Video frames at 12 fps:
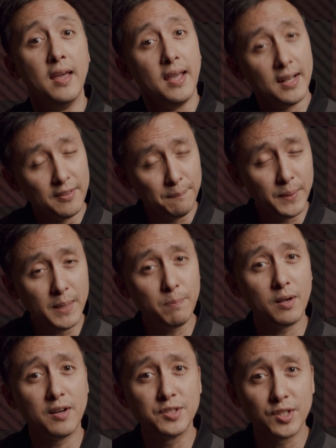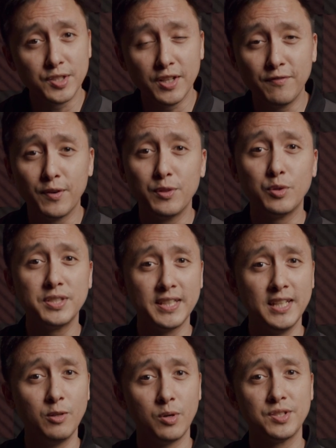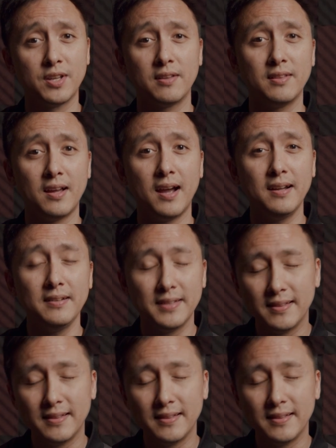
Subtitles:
And if people are searching for those keywords online,